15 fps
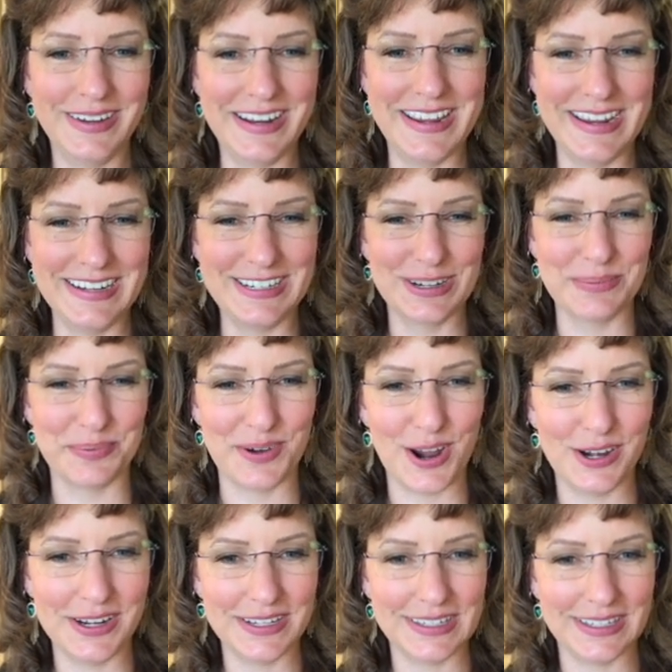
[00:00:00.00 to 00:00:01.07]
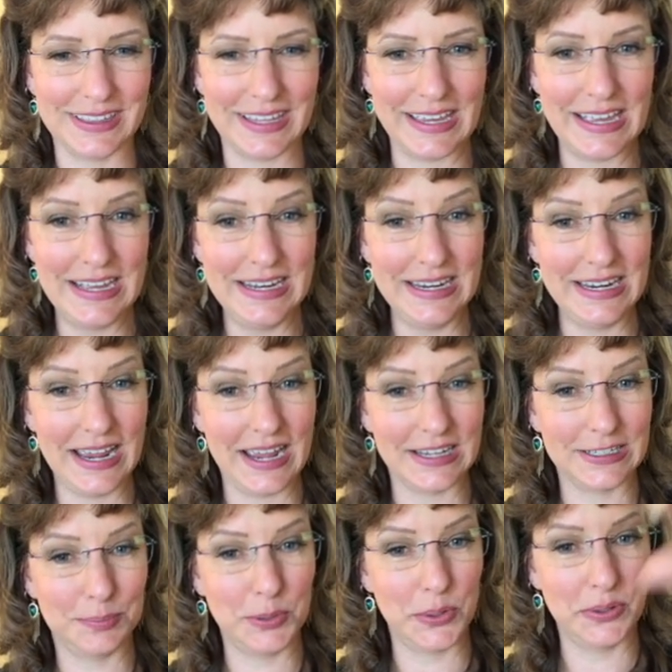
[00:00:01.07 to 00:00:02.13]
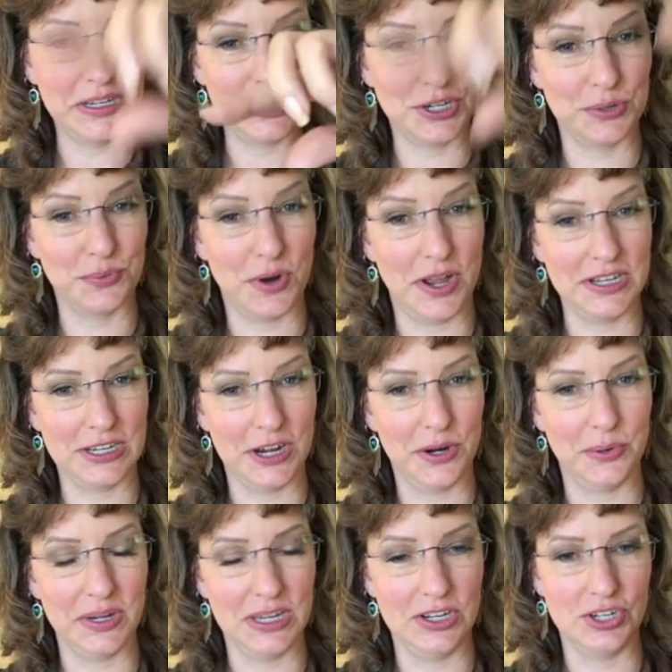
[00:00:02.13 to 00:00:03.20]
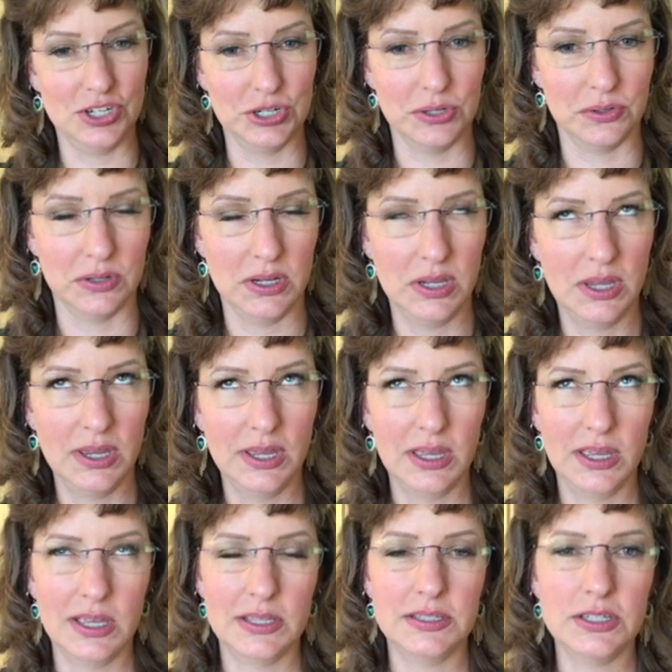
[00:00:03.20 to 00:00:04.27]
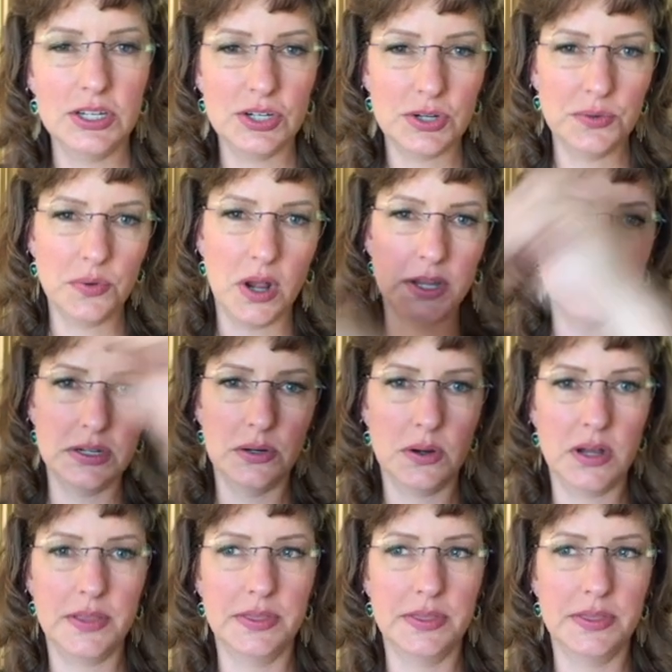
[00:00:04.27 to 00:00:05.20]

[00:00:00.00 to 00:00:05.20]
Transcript: need your products at the Indie Expo in Toronto in June. Isn't Toronto